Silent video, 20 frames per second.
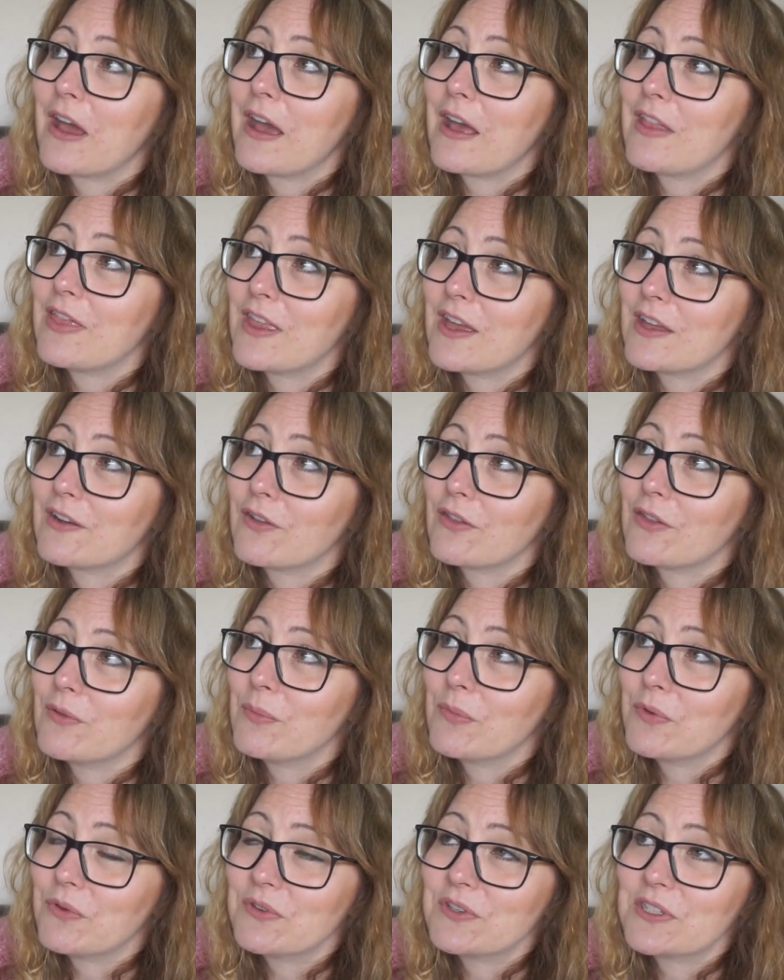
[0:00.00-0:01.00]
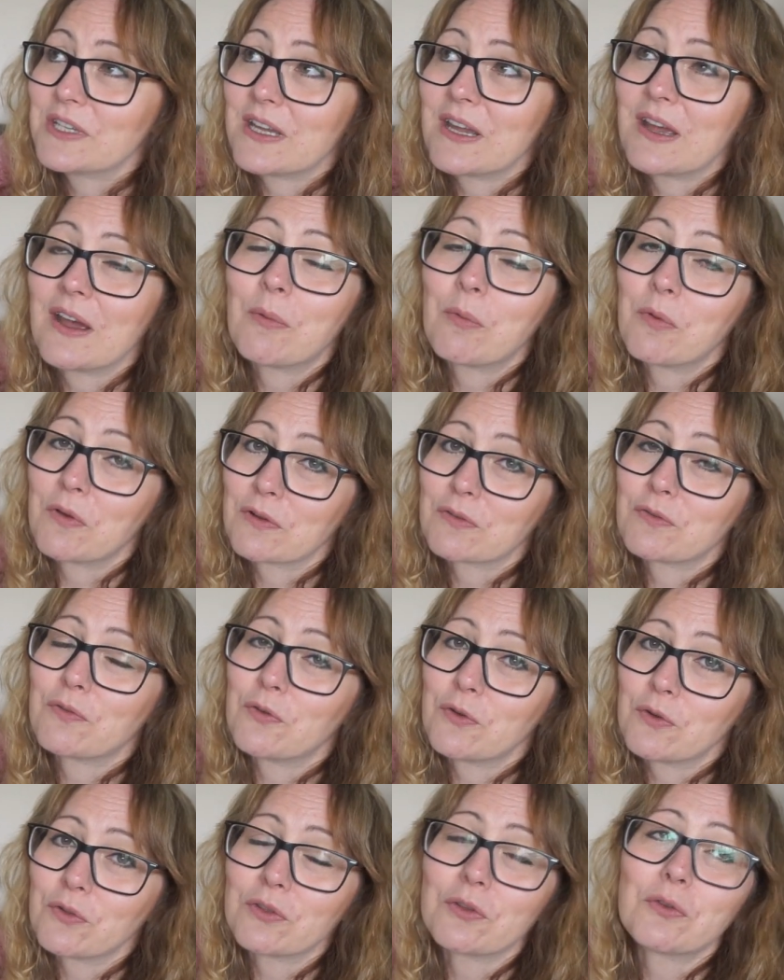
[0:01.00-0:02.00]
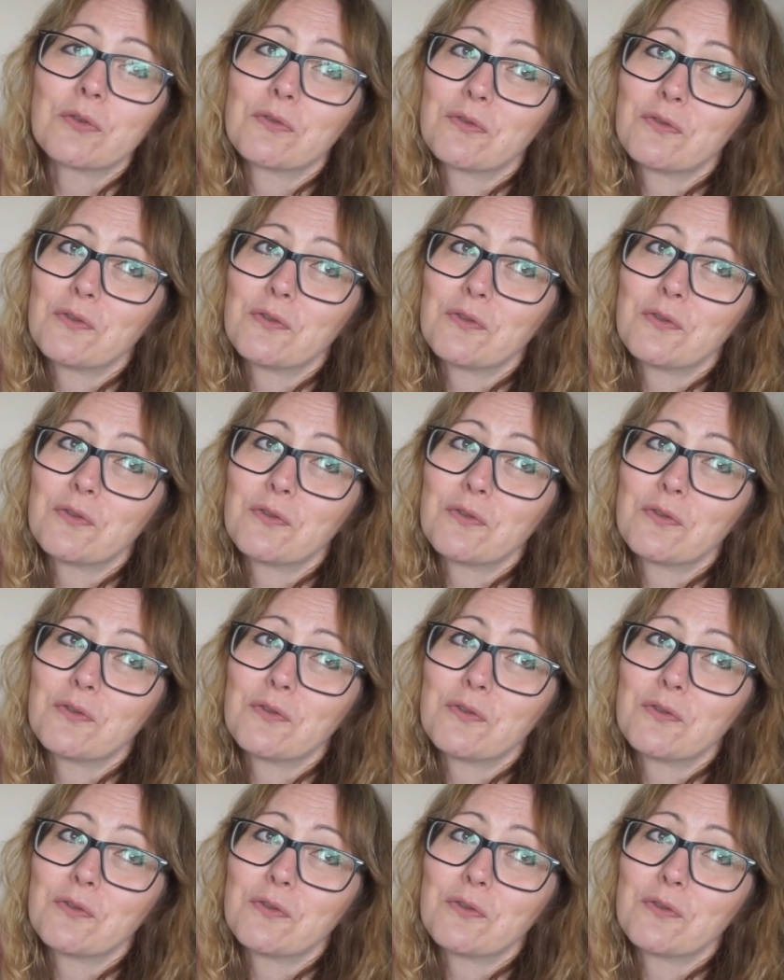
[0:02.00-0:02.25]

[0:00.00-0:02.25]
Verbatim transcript: And then on the Monday, I worked for another good